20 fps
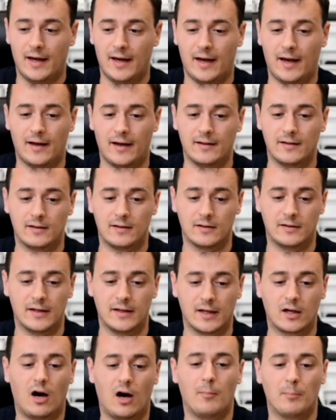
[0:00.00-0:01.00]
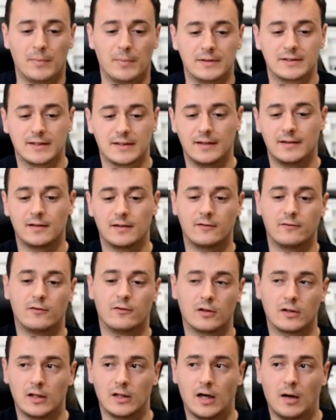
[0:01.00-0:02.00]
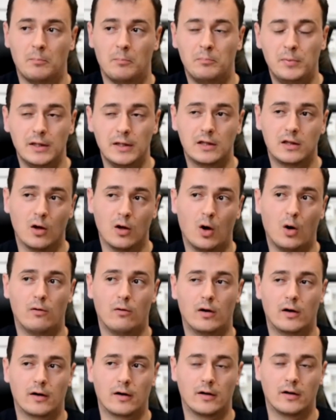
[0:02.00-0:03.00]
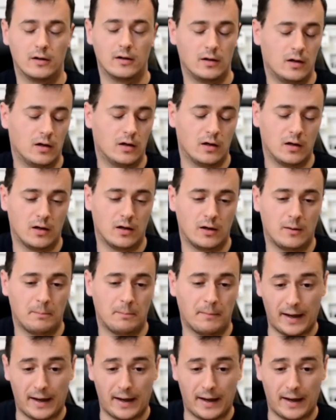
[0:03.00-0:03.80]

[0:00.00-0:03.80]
and they compensated for the a bit lower uh,